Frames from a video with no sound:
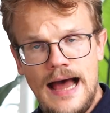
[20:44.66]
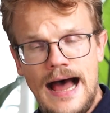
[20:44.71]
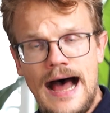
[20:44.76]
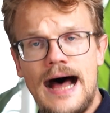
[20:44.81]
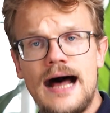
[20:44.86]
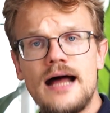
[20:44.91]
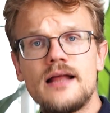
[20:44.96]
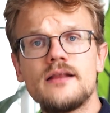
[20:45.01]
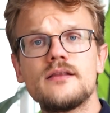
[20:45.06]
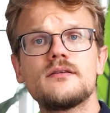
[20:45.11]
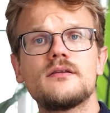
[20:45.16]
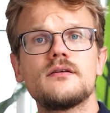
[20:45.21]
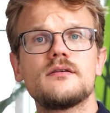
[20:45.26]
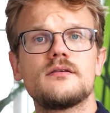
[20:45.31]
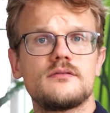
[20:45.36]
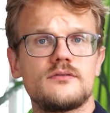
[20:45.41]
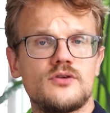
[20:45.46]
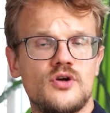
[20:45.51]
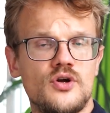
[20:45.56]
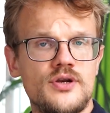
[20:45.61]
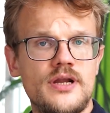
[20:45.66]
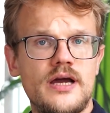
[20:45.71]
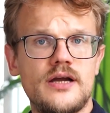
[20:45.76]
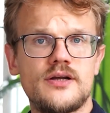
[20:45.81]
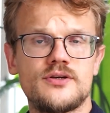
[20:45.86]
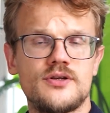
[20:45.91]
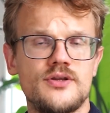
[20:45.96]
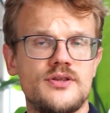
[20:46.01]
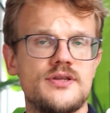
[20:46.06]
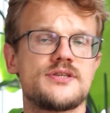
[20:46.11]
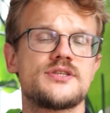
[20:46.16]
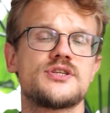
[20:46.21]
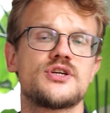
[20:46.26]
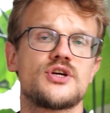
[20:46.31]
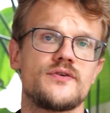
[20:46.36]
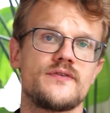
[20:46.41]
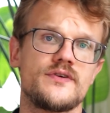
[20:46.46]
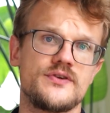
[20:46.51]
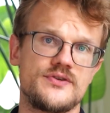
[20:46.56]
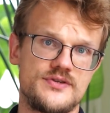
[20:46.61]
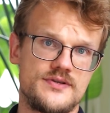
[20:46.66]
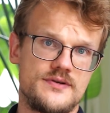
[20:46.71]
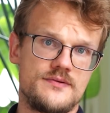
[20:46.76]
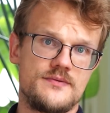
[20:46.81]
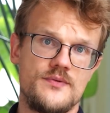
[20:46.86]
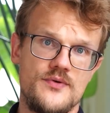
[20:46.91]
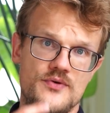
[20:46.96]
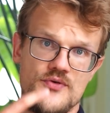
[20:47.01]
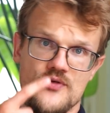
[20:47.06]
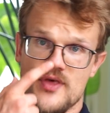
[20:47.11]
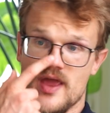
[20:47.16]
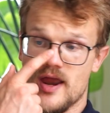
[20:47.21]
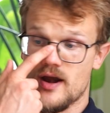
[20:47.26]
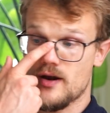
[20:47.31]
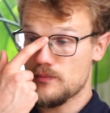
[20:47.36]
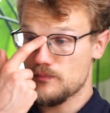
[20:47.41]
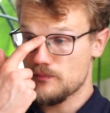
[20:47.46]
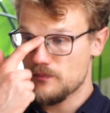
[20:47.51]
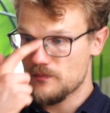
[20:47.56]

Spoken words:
and connect to the servers there.